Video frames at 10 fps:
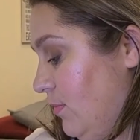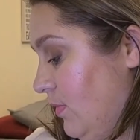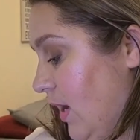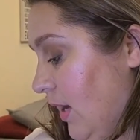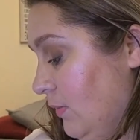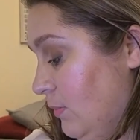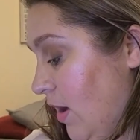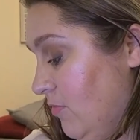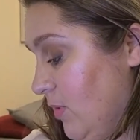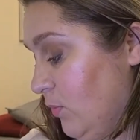
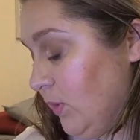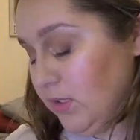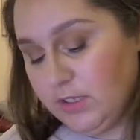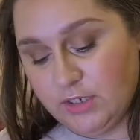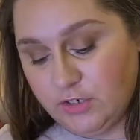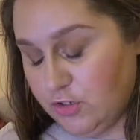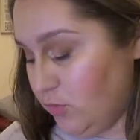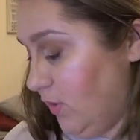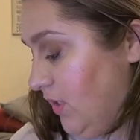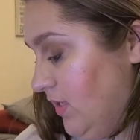I've been really
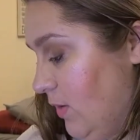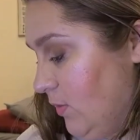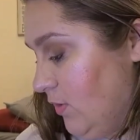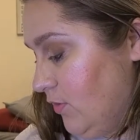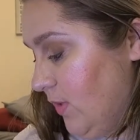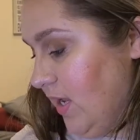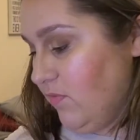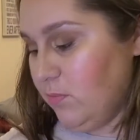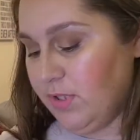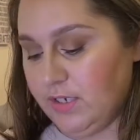enjoying that one, although I
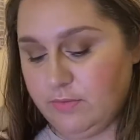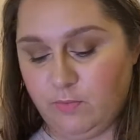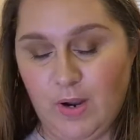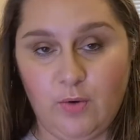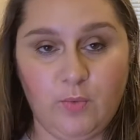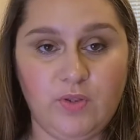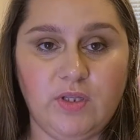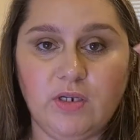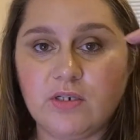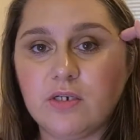haven't played around with
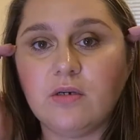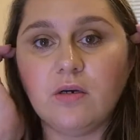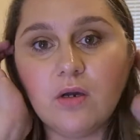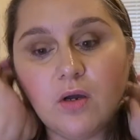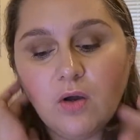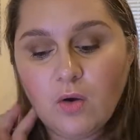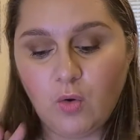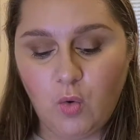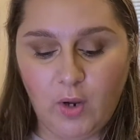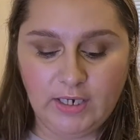it
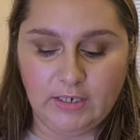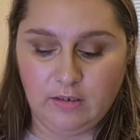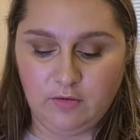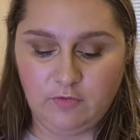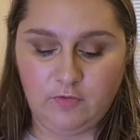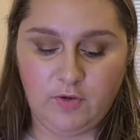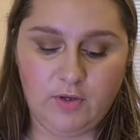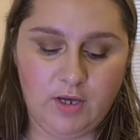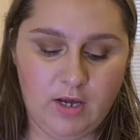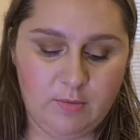quite enough.
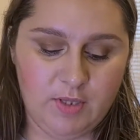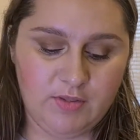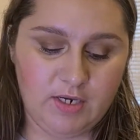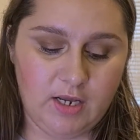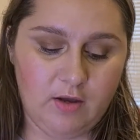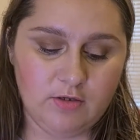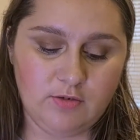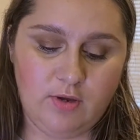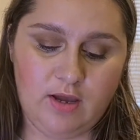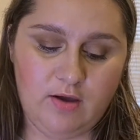And then I also
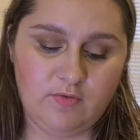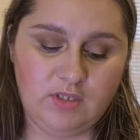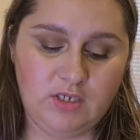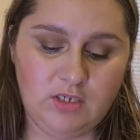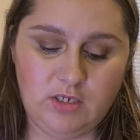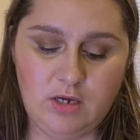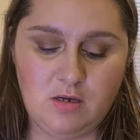have the